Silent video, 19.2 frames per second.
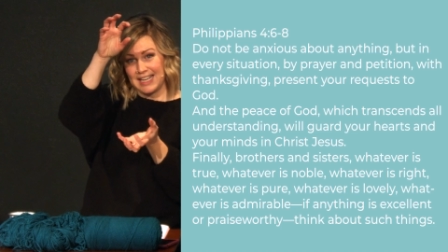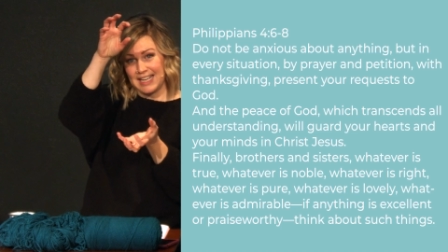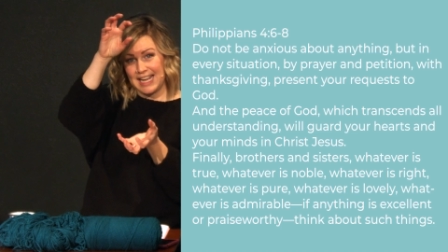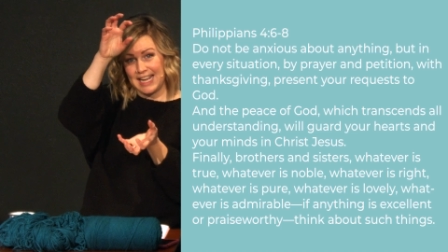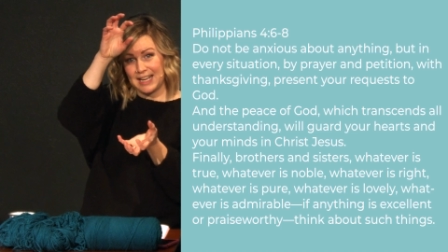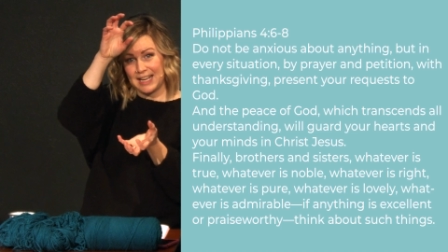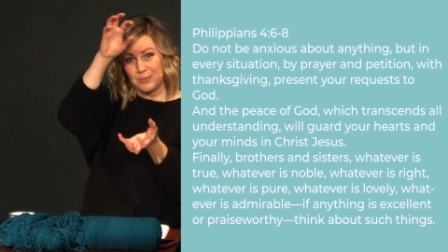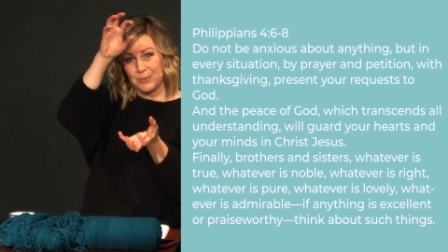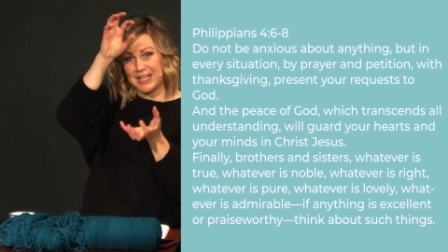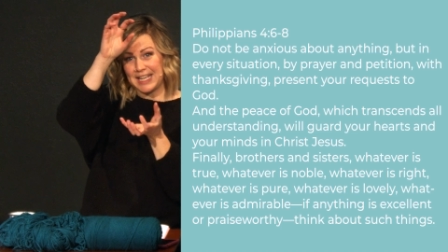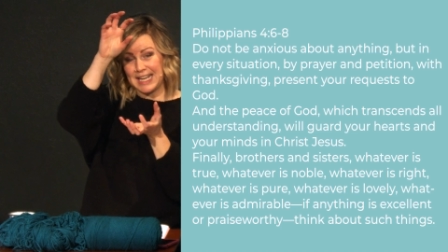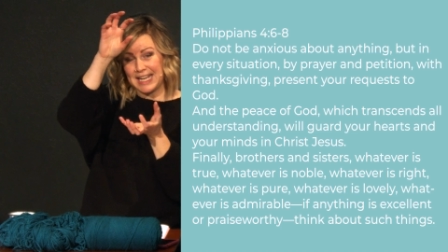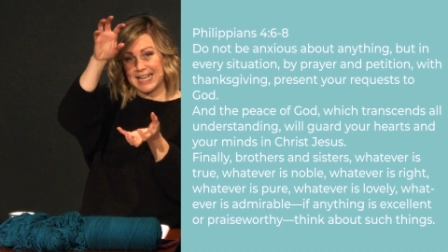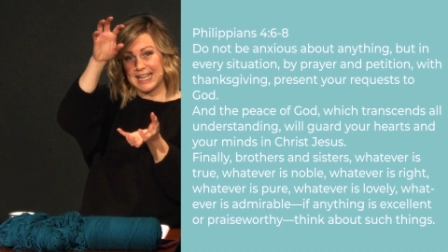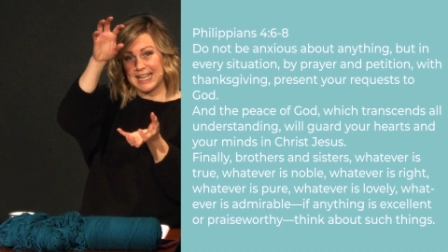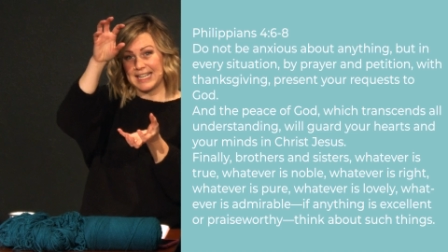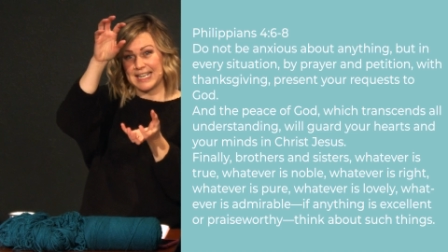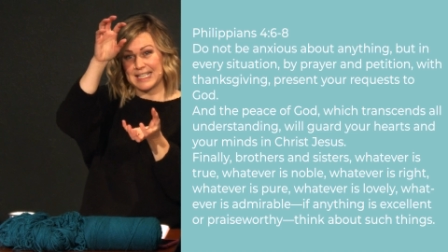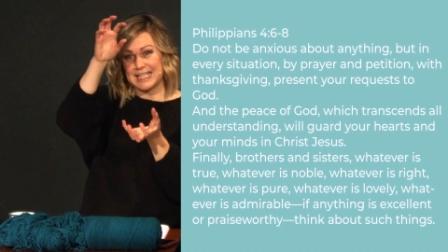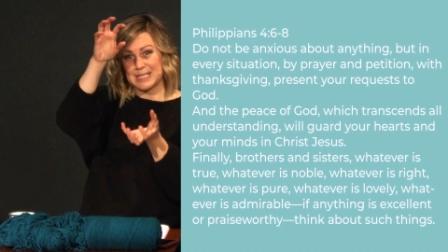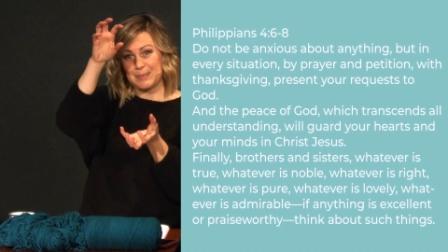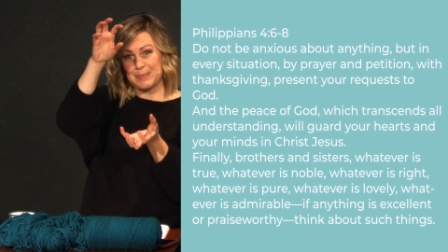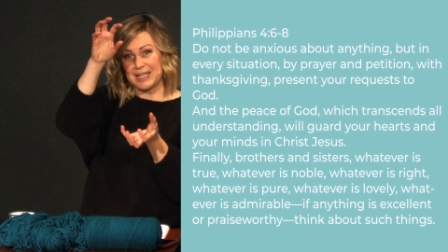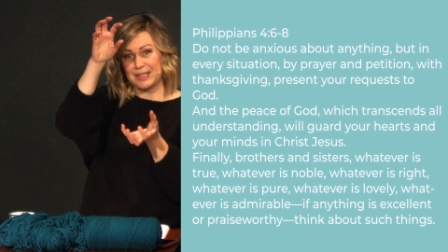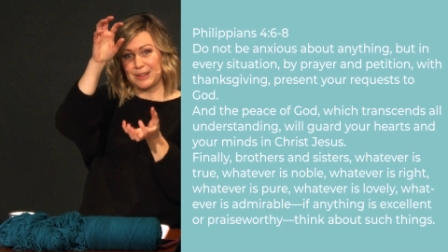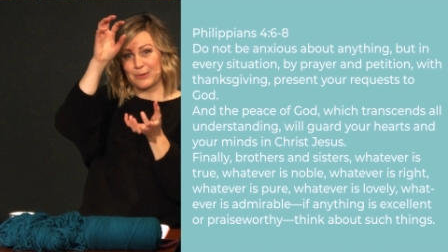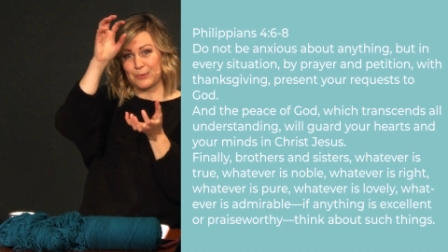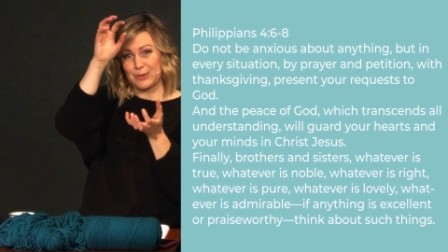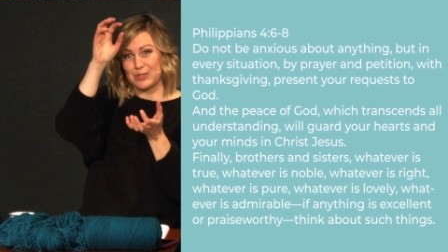And we can't
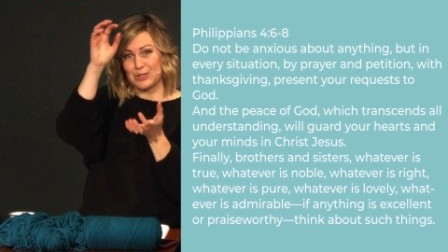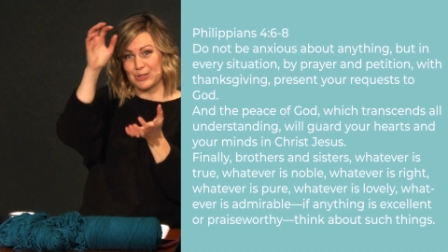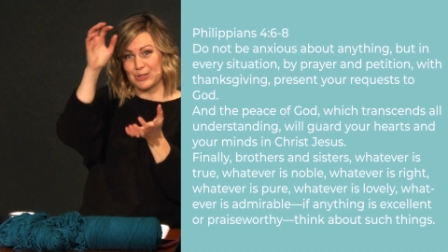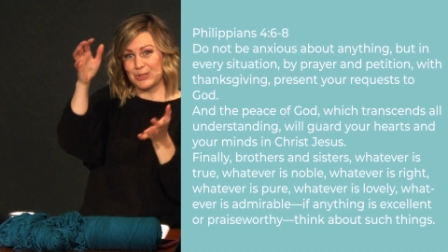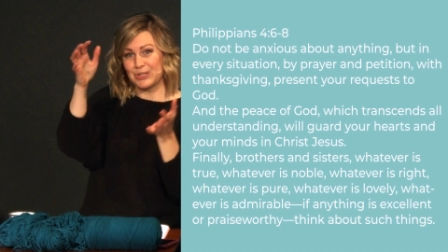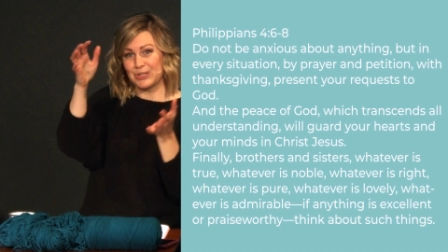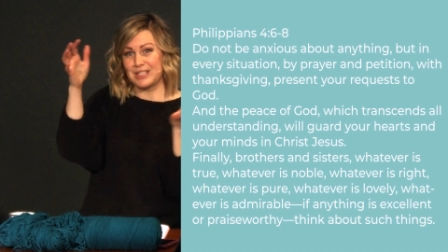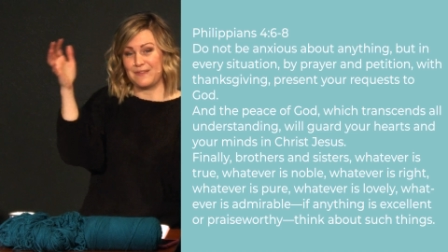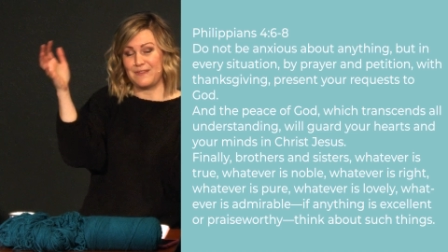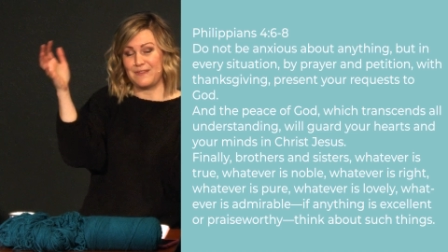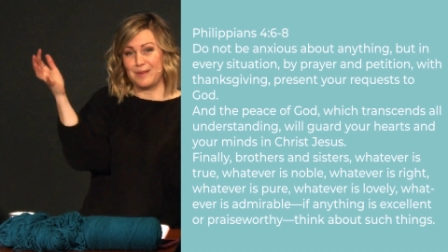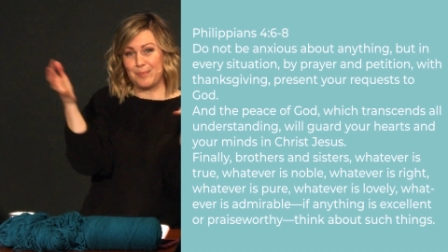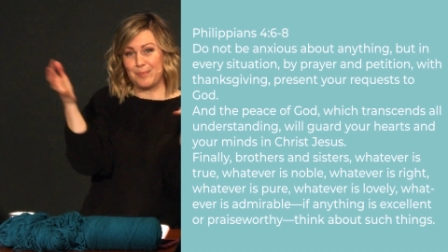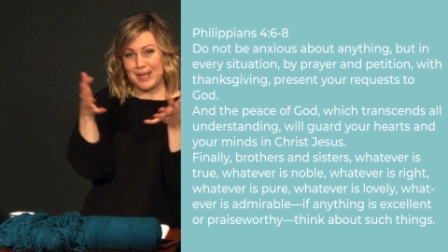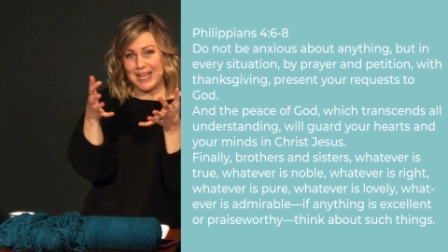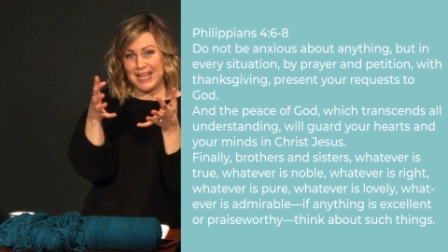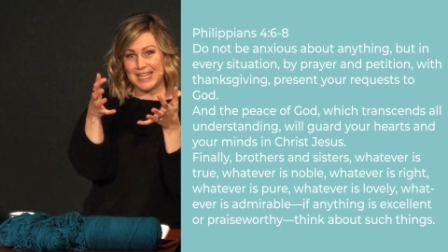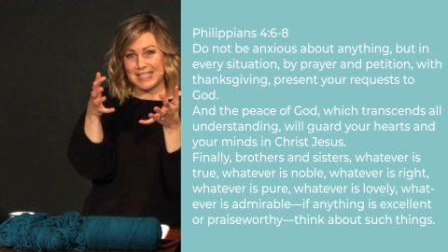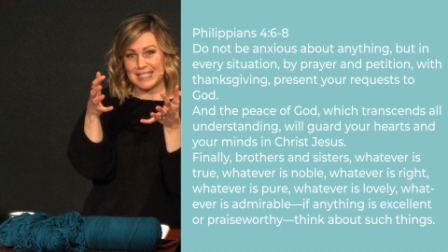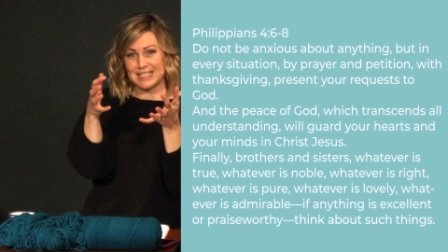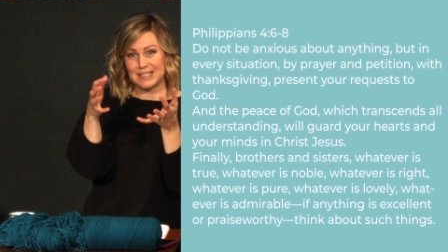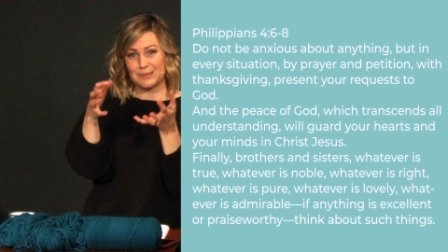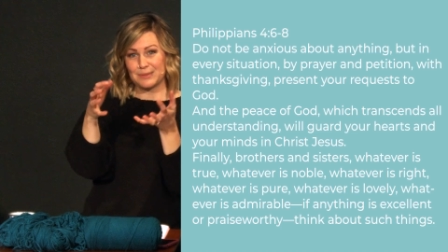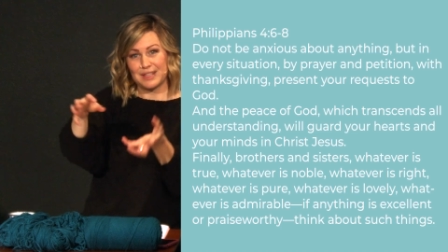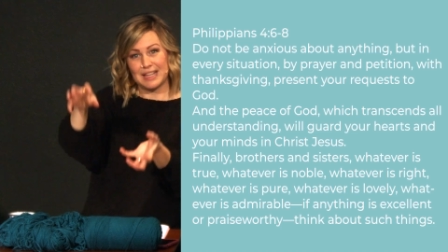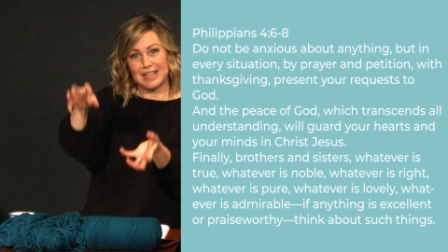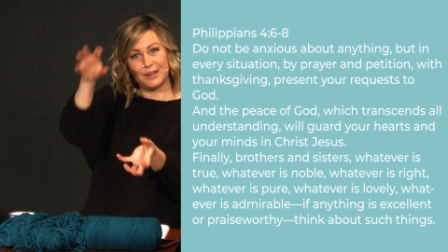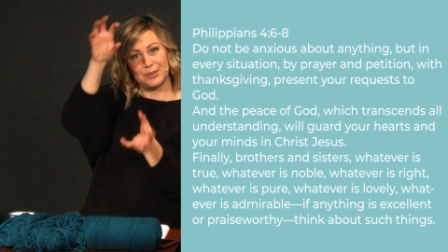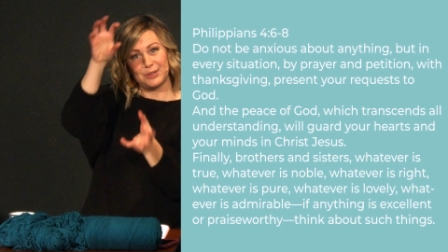expect the results of the piece
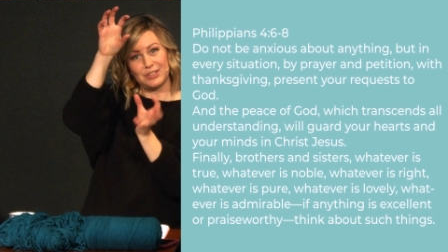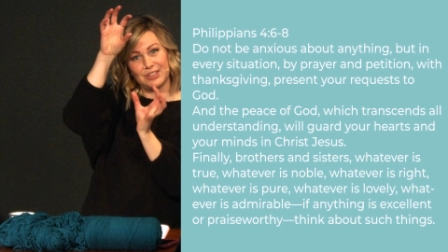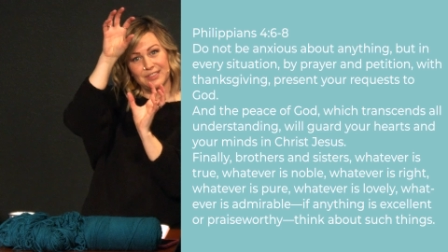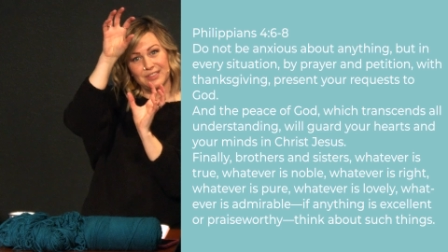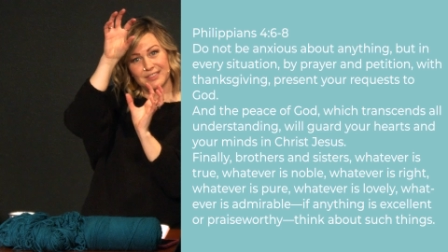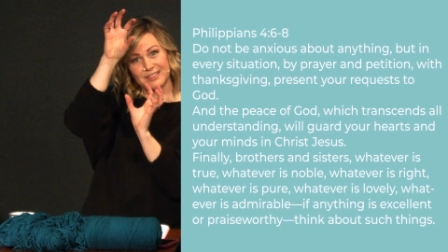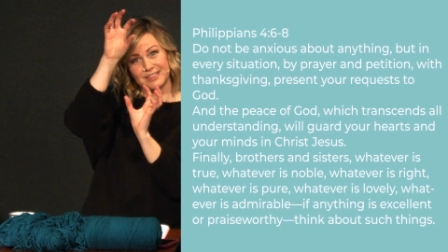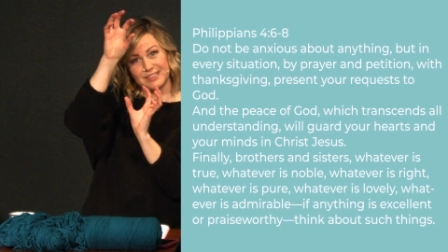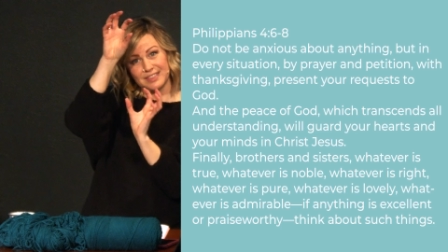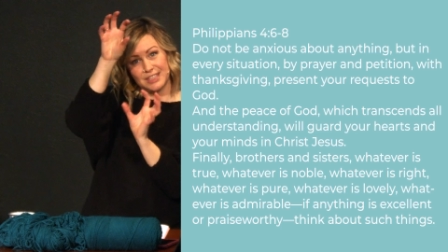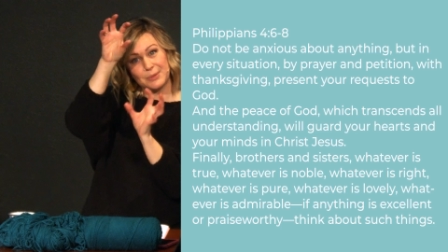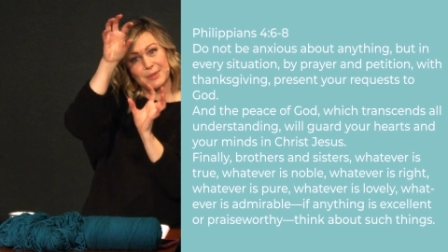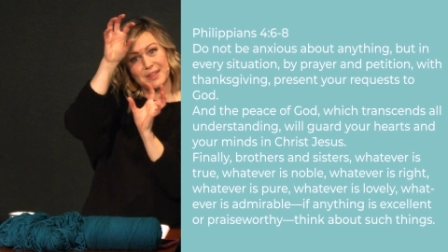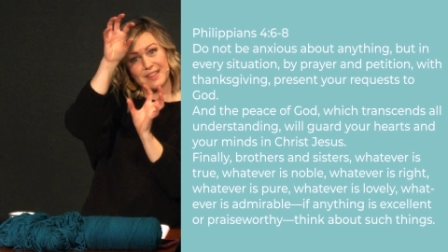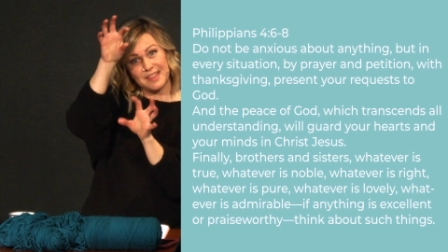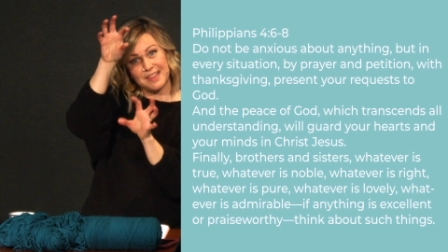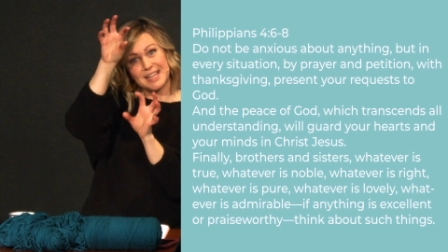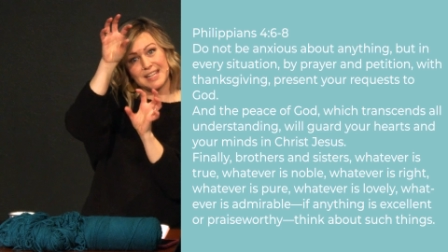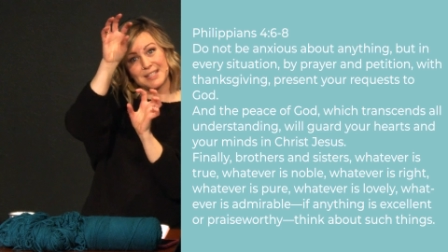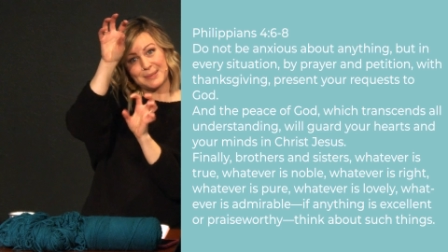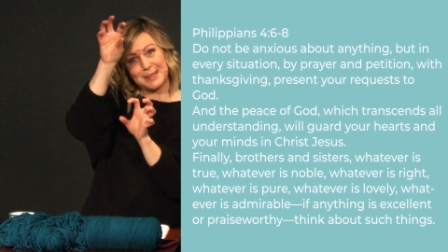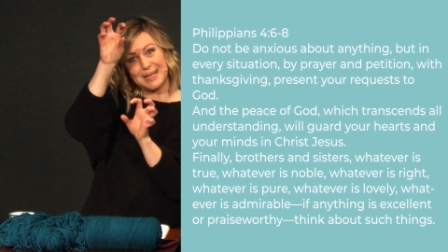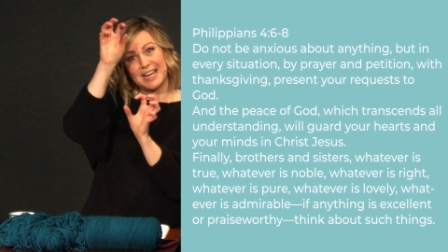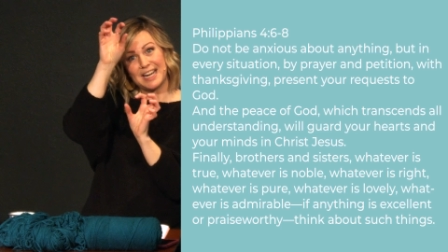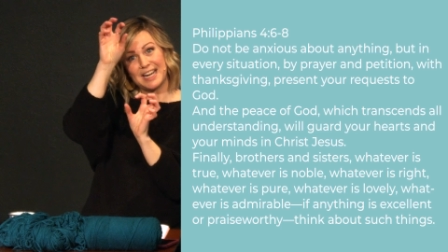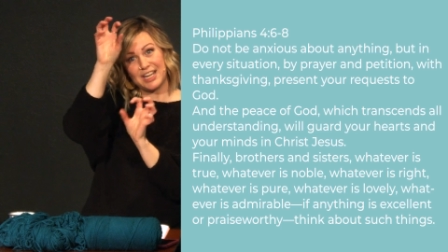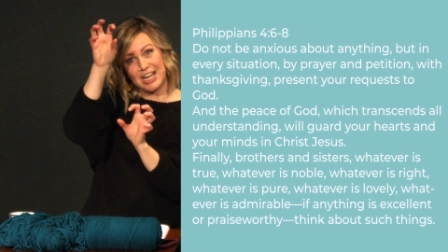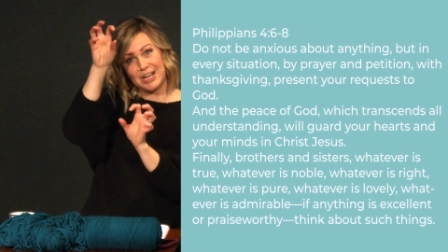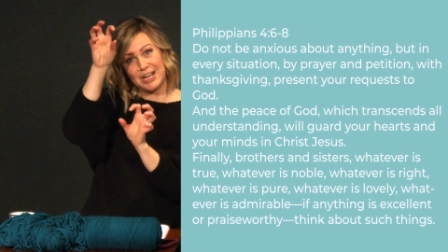without doing the things we got
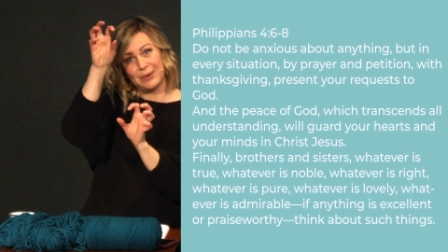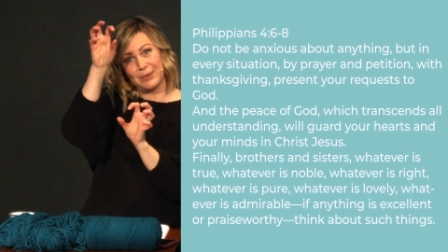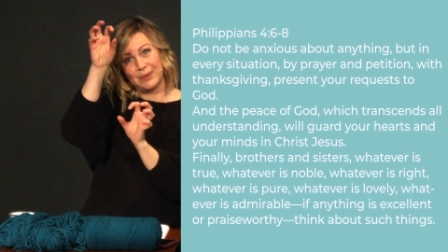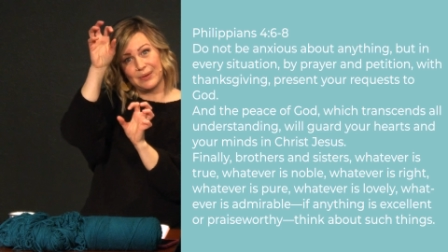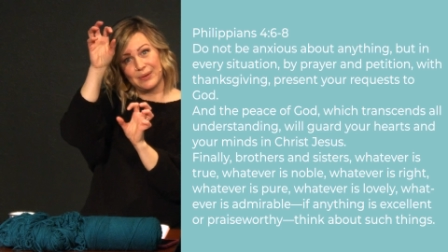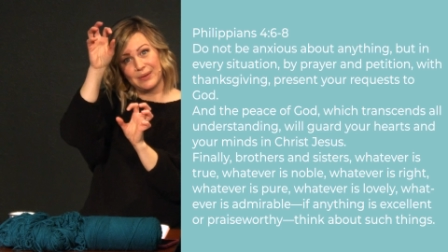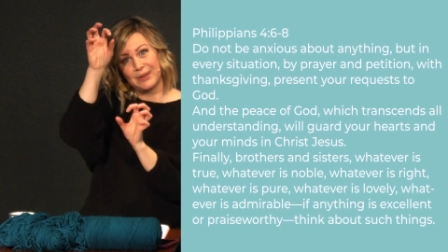to do.